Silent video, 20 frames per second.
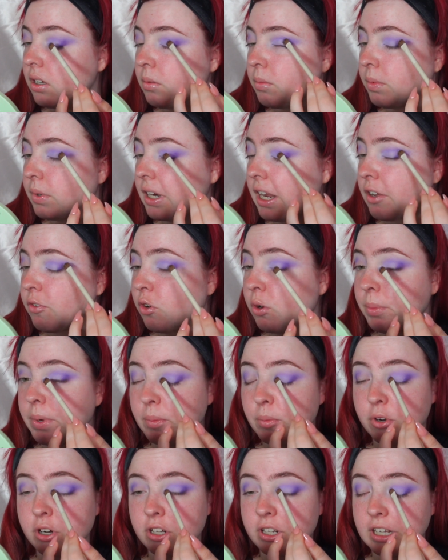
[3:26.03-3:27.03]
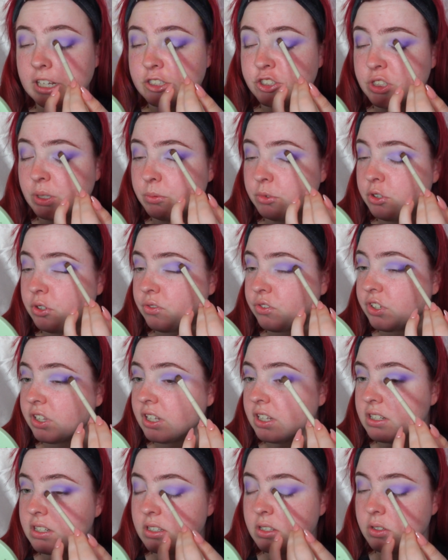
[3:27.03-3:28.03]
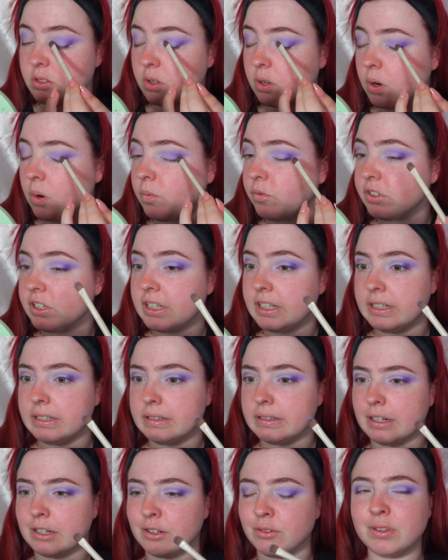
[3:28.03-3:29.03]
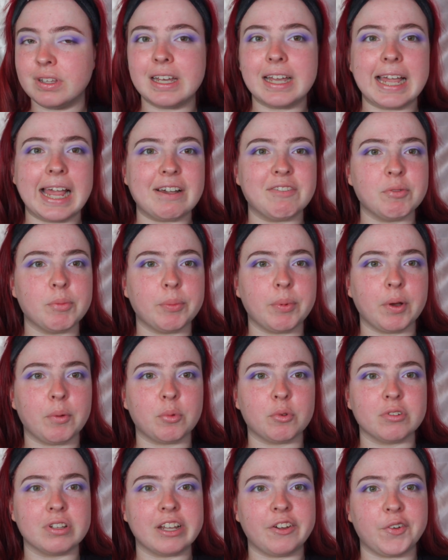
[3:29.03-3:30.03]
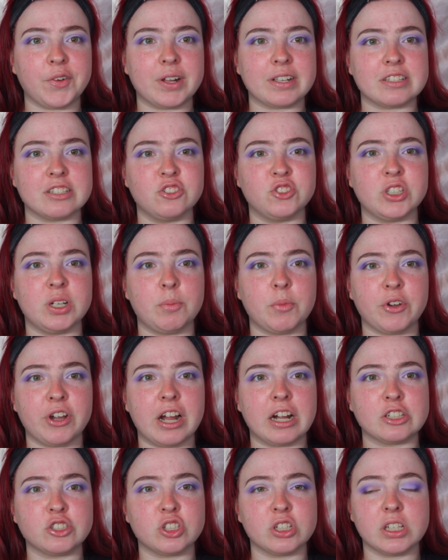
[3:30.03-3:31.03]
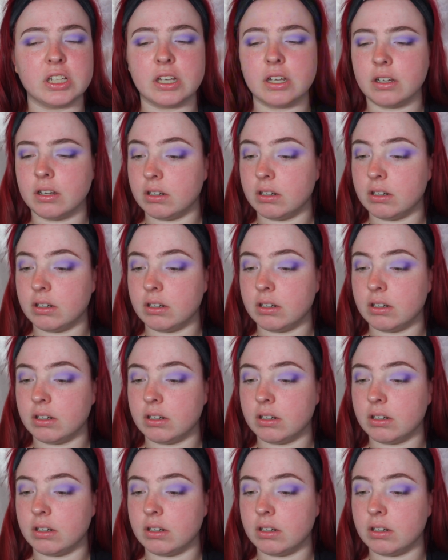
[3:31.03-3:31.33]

But I will be putting a shimmer over this, hopefully. I don't think I have a purple iridescent shimmer, actually.